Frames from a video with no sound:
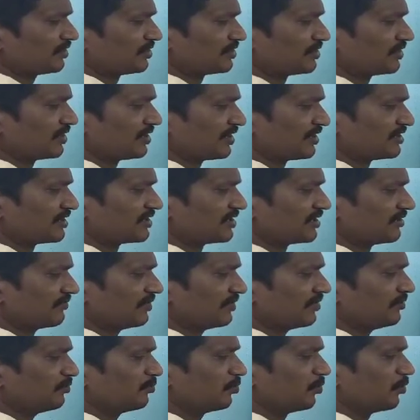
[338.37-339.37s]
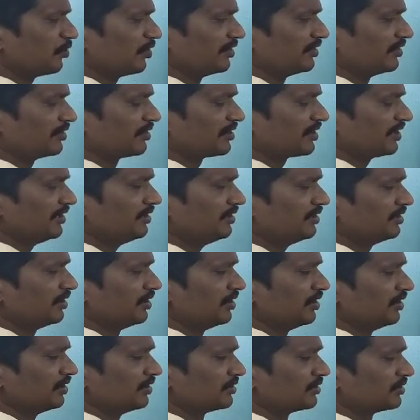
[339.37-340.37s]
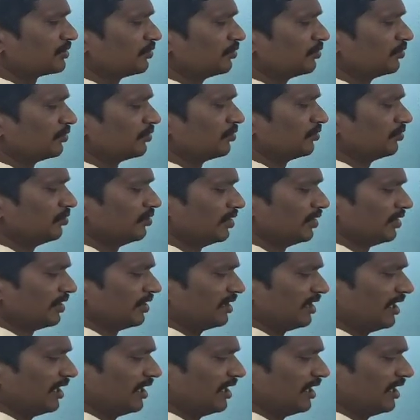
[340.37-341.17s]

This is the receiver point, right? So,